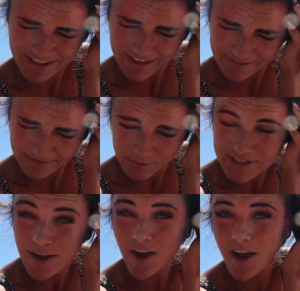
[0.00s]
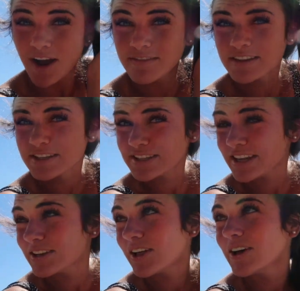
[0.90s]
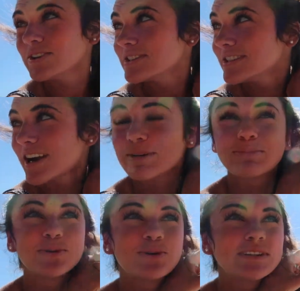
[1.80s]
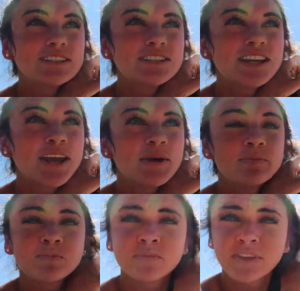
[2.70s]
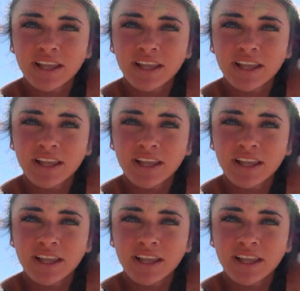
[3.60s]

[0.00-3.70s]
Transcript: if it wasn't obvious, they closed our pool and gym.